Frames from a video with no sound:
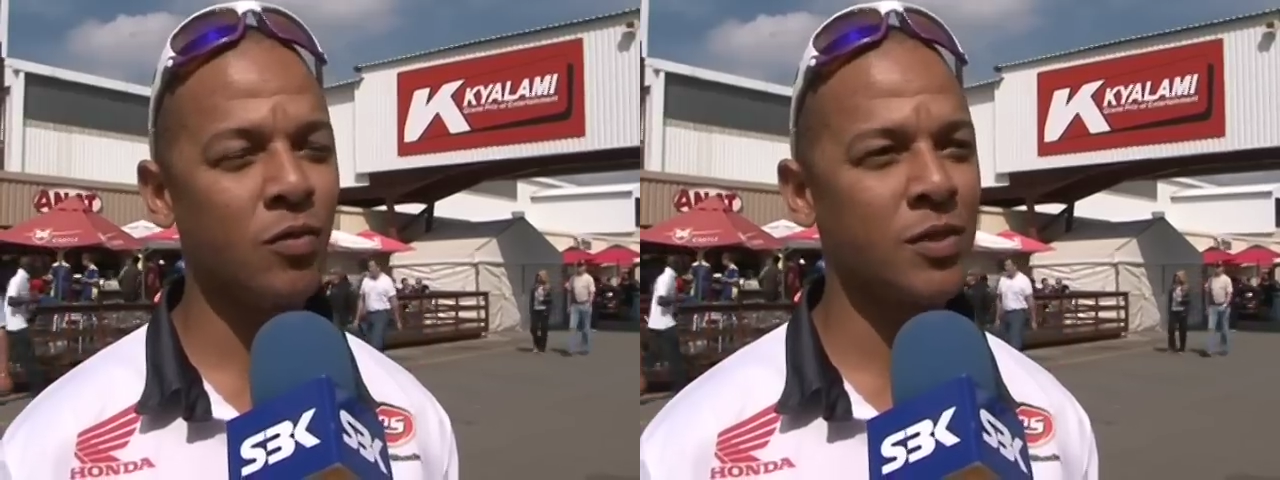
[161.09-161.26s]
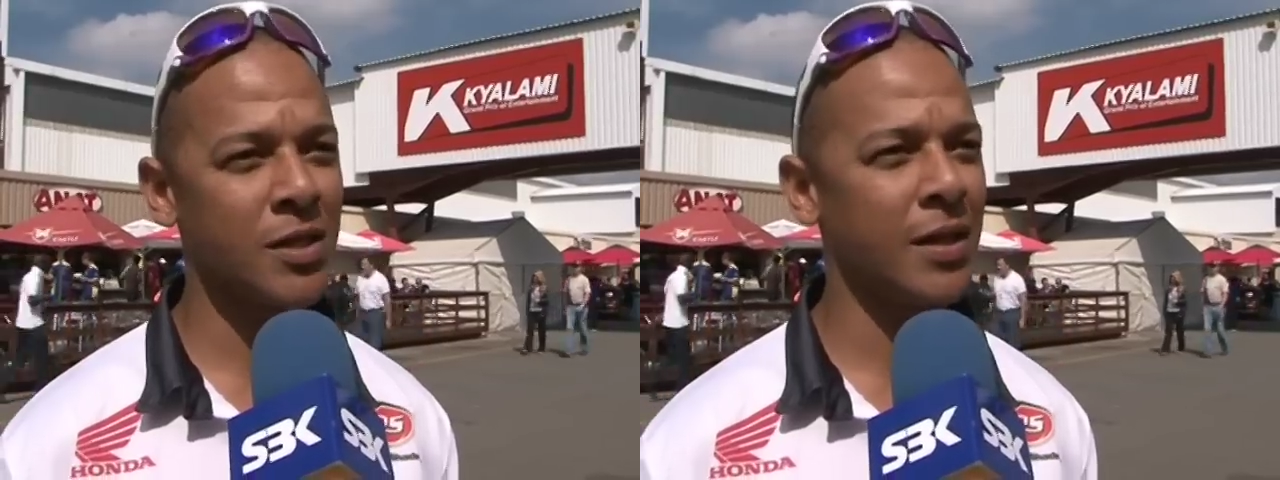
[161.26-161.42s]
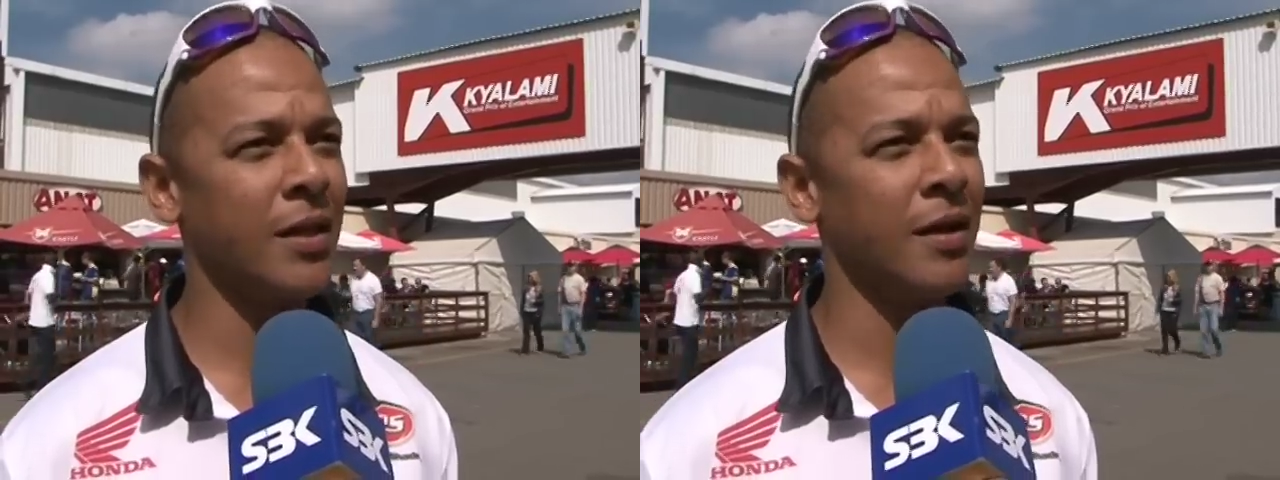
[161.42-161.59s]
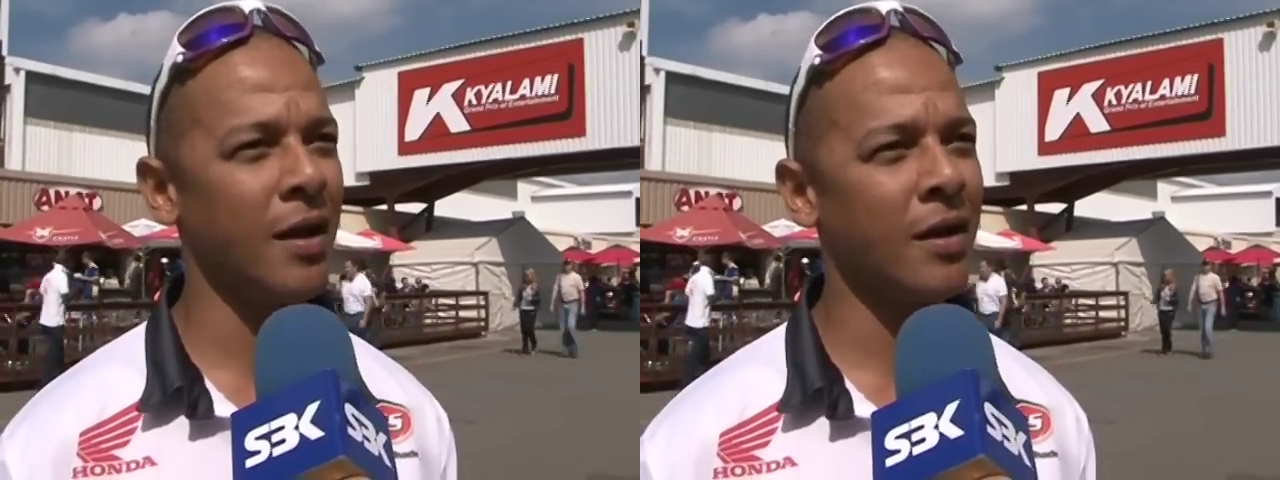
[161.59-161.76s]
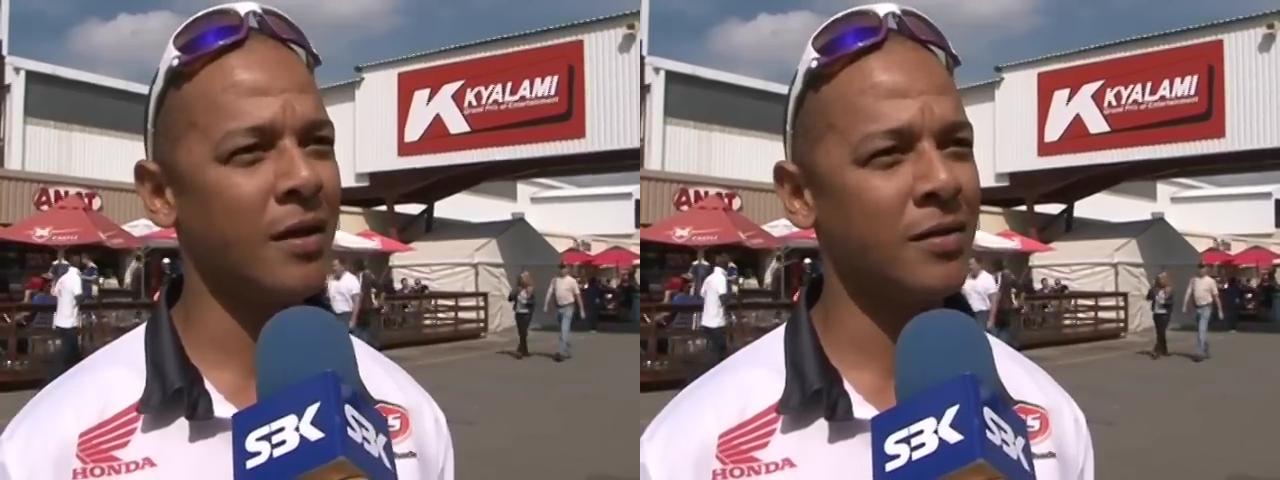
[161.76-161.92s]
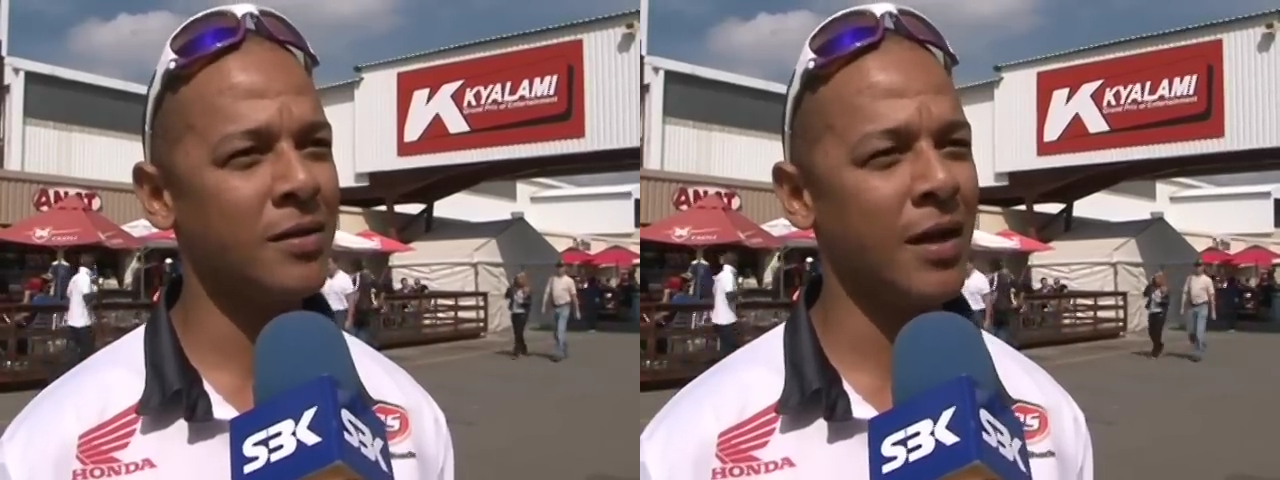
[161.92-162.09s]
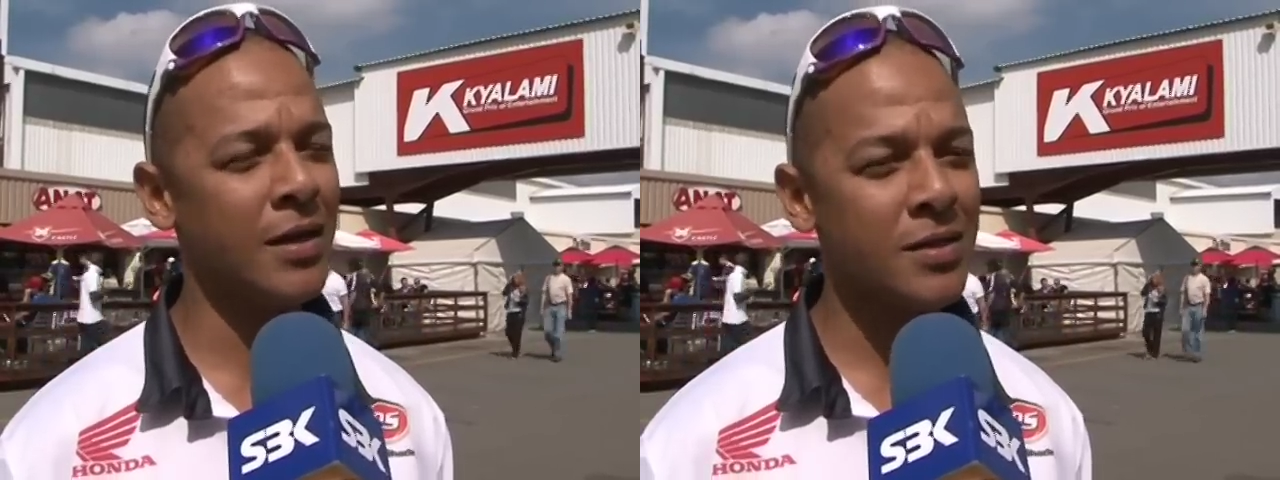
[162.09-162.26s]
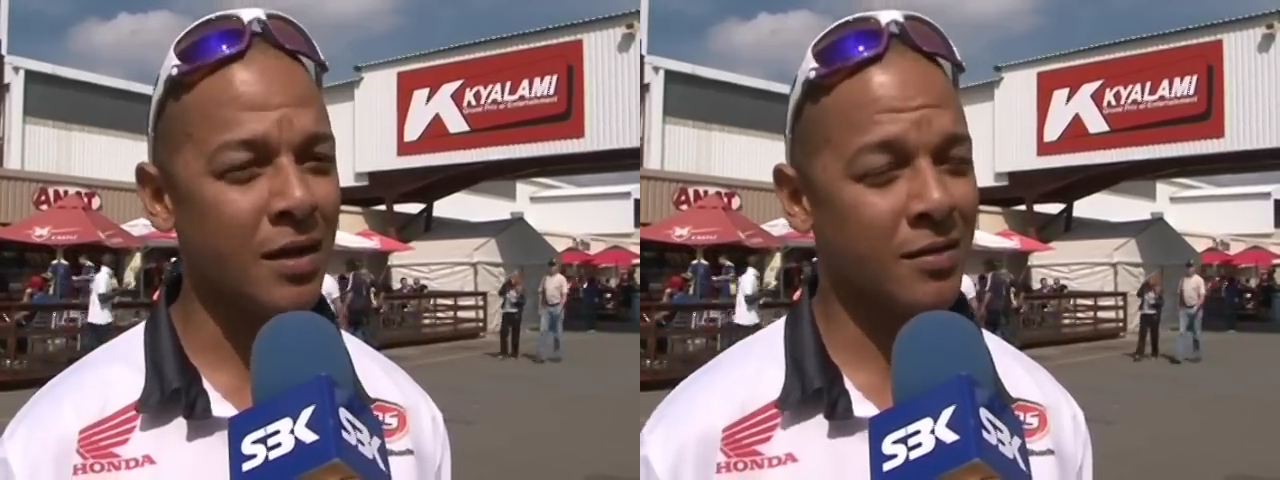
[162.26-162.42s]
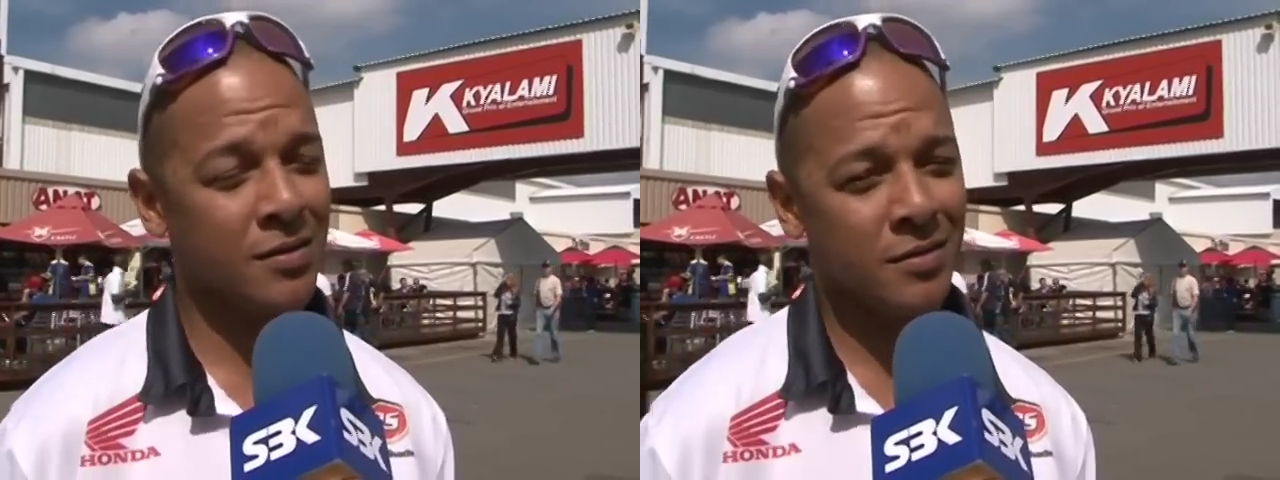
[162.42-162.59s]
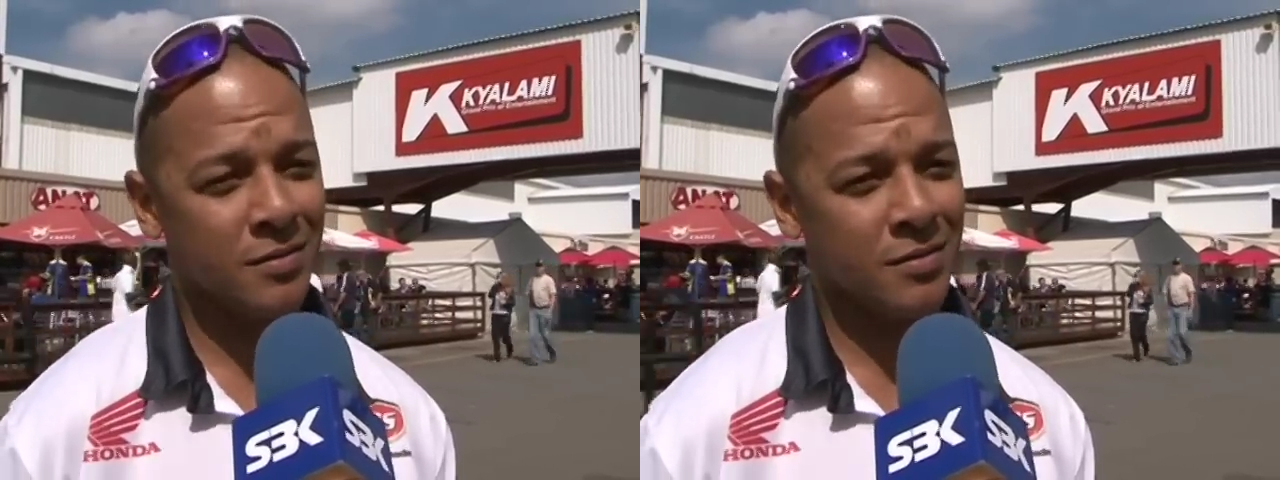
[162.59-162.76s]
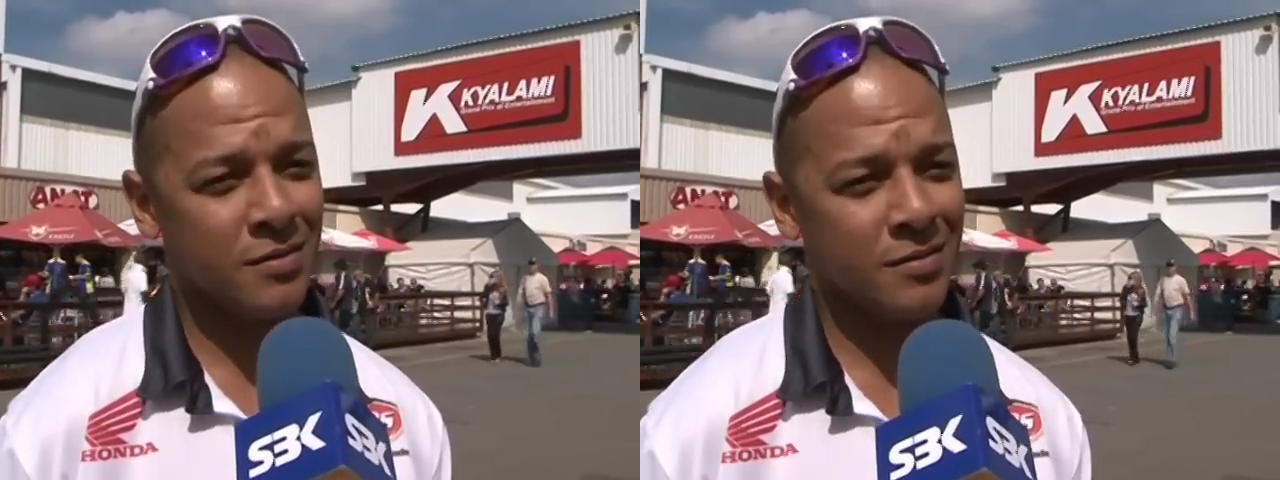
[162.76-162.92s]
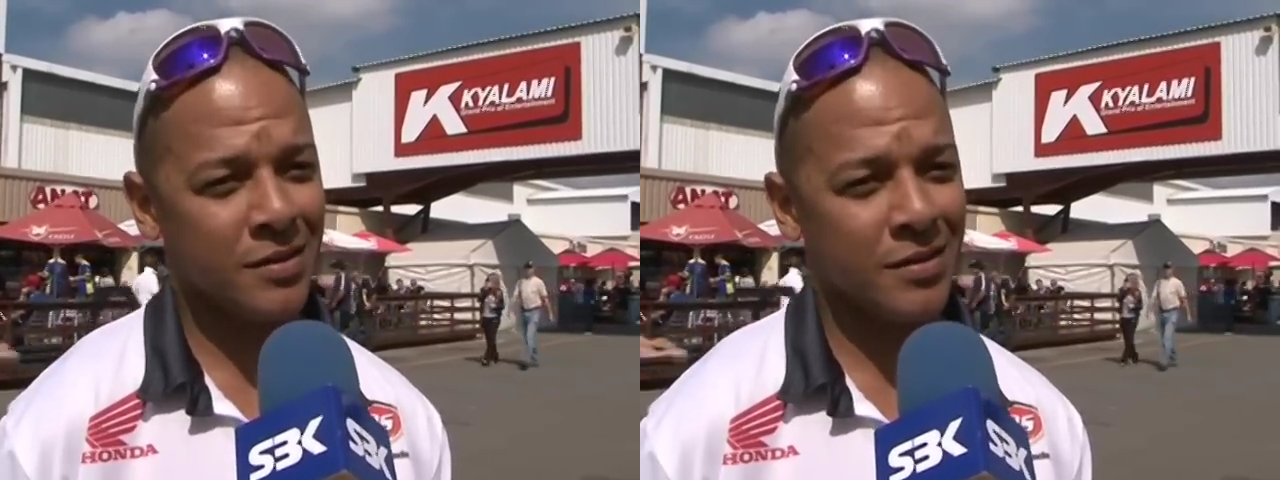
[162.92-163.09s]
stick their necks out
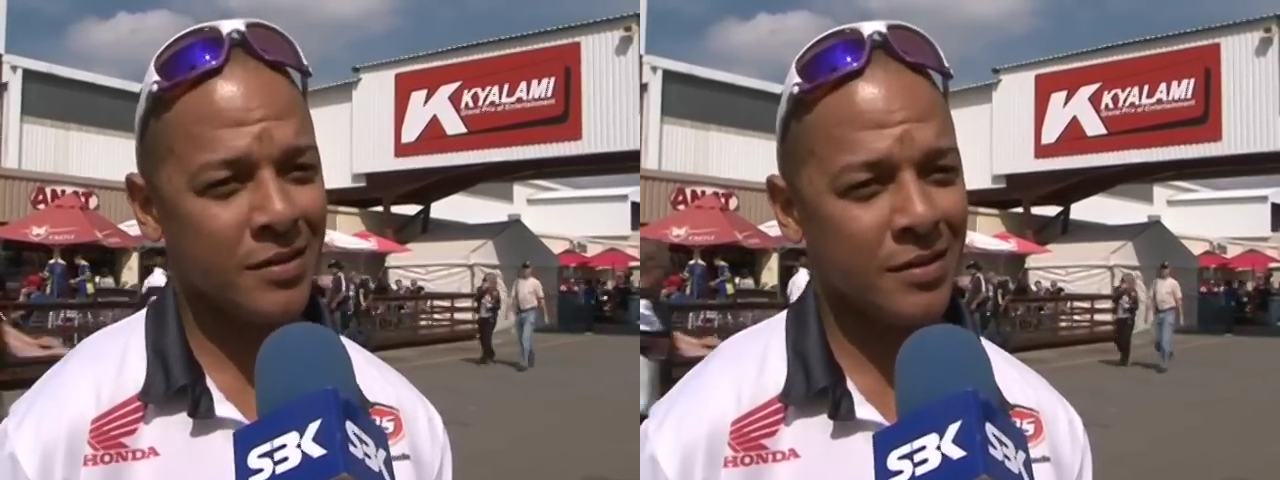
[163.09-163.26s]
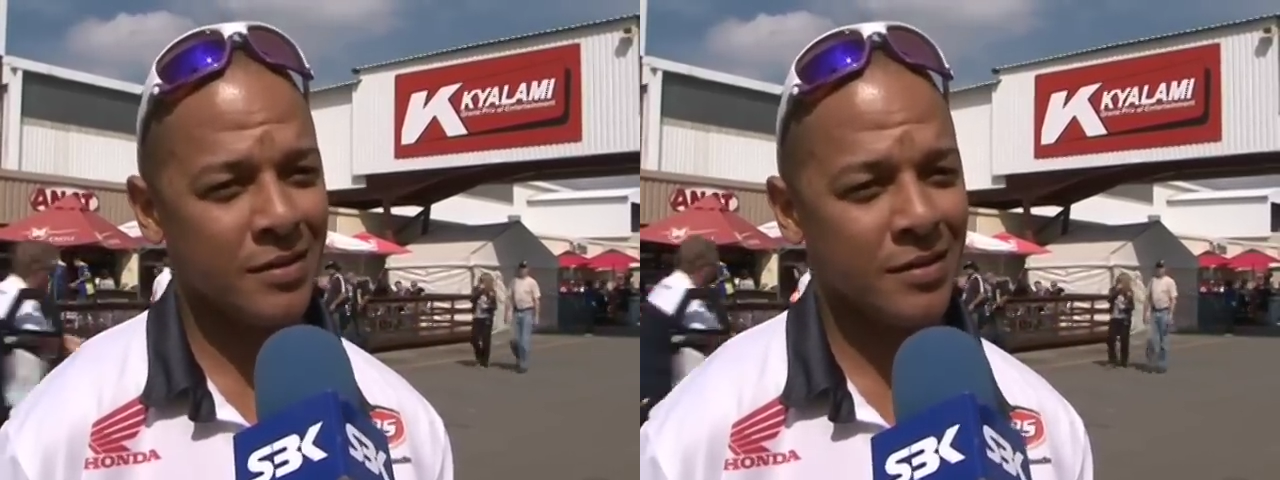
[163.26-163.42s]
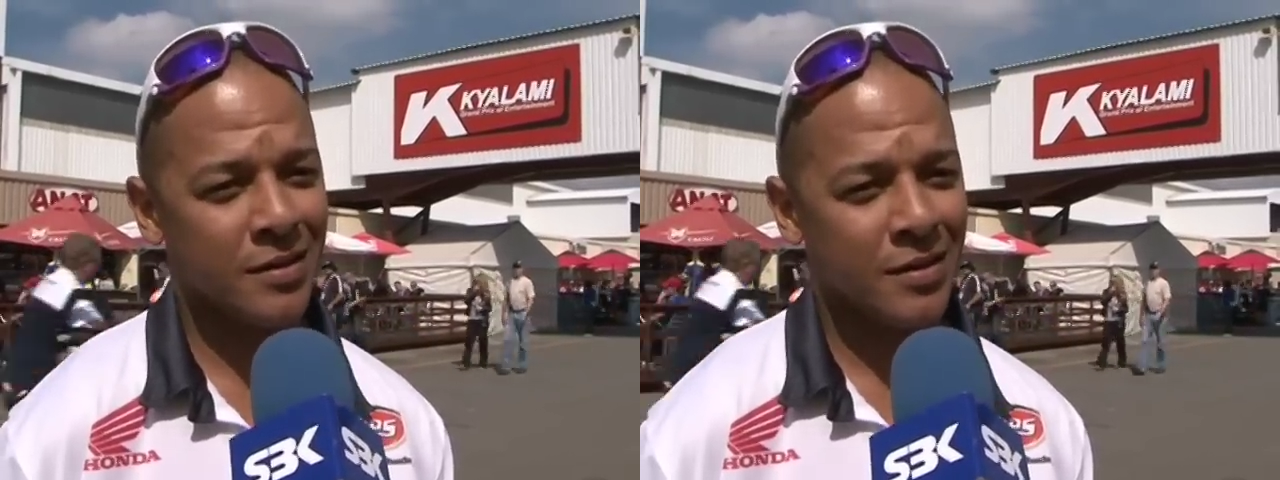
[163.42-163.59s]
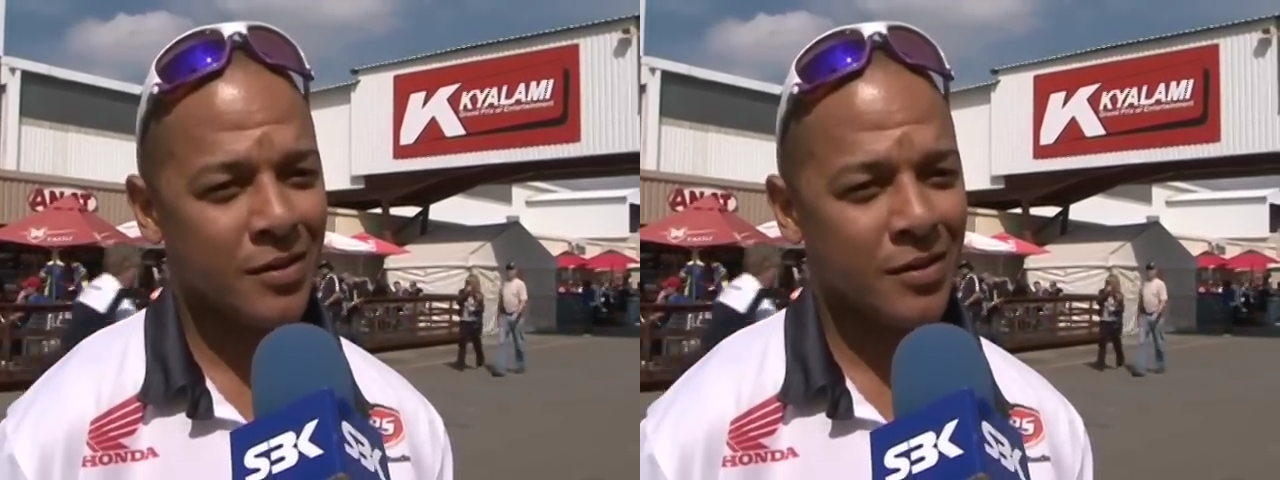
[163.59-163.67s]
and